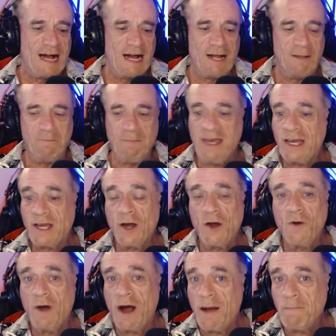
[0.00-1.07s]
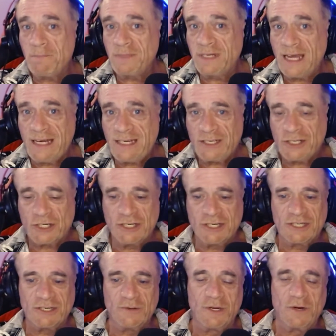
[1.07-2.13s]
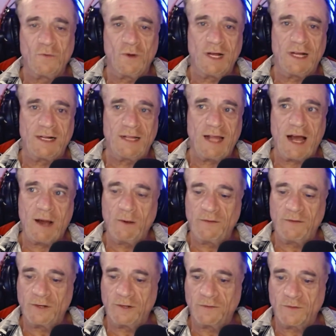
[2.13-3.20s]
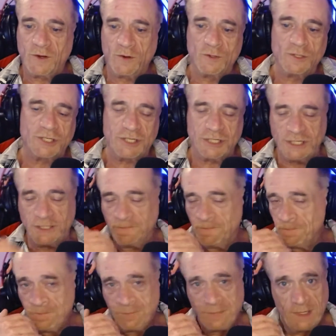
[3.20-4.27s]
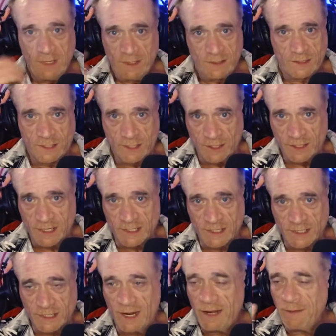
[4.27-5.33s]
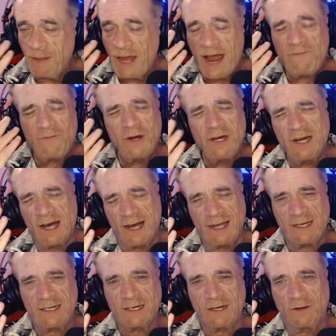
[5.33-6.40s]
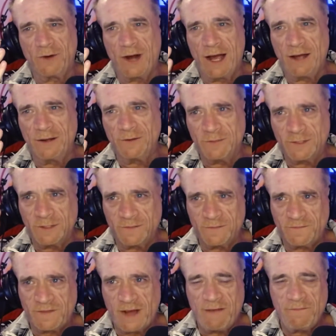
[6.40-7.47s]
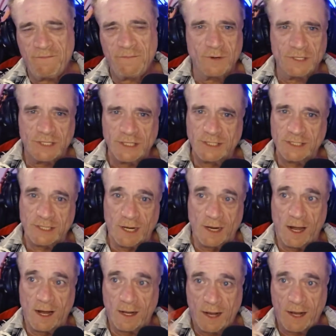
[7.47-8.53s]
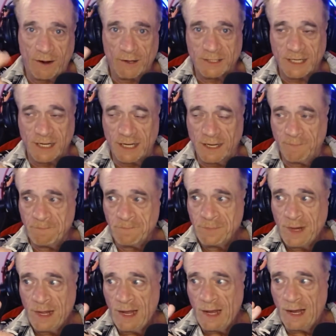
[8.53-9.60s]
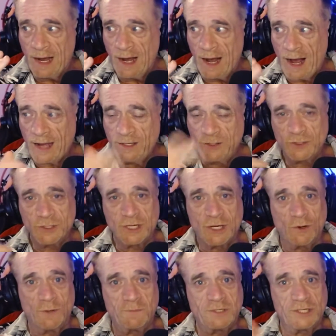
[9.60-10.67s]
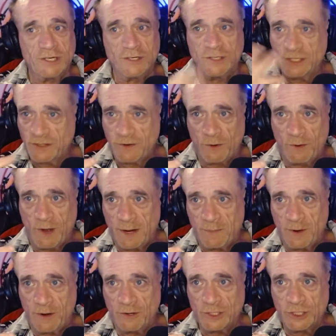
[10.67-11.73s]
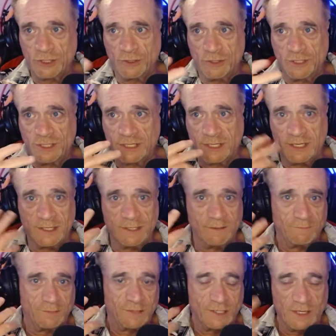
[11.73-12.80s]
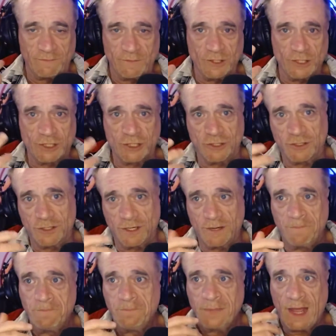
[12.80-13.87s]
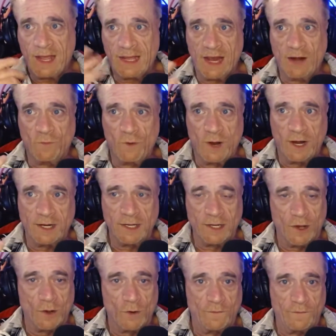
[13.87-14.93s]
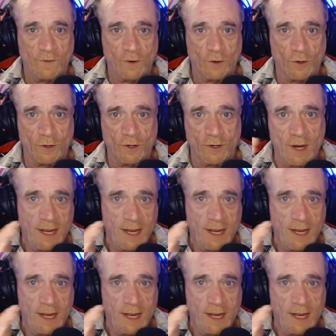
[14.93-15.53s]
Miko update, she's doing well. However, of course, she still doesn't. Every night around 5:30, 6 o'clock our time, I usually go upstairs, throw on a pair of shorts and a sleeveless shirt, and get ready to go for her